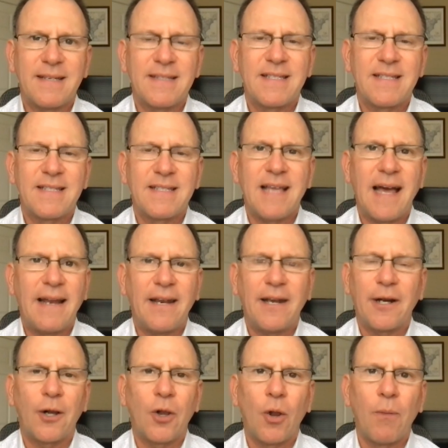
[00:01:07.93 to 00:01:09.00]
It's set
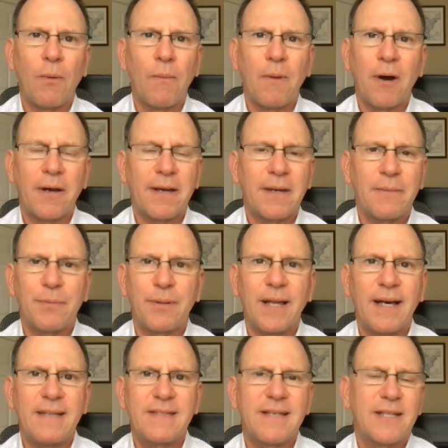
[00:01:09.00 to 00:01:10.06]
in a global
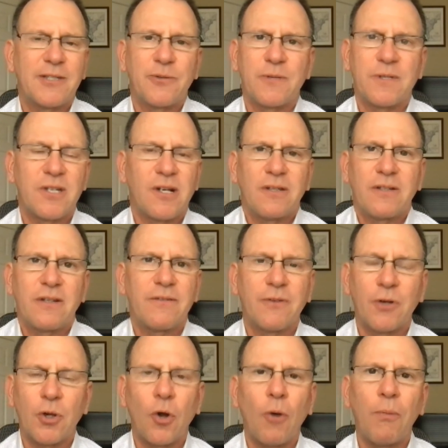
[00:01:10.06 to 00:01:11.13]
marketplace as a result
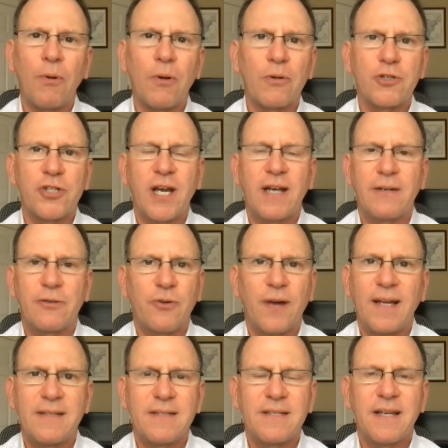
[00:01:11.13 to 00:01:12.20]
of global ch-
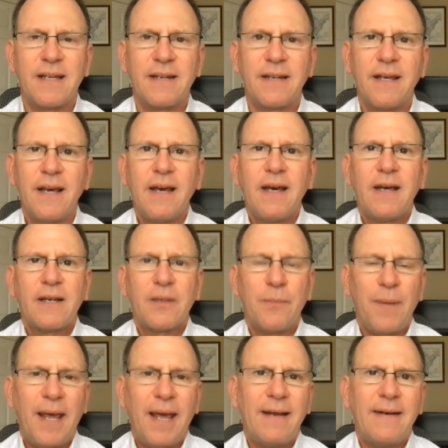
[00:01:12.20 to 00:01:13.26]
trends in
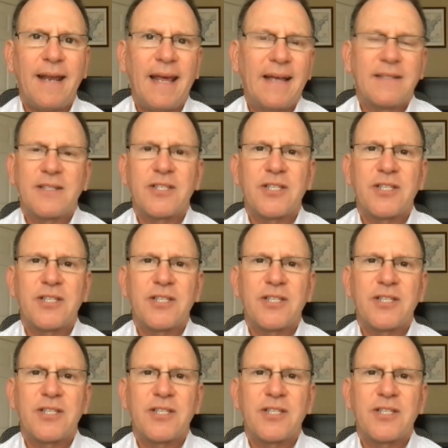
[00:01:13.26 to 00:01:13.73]
demand and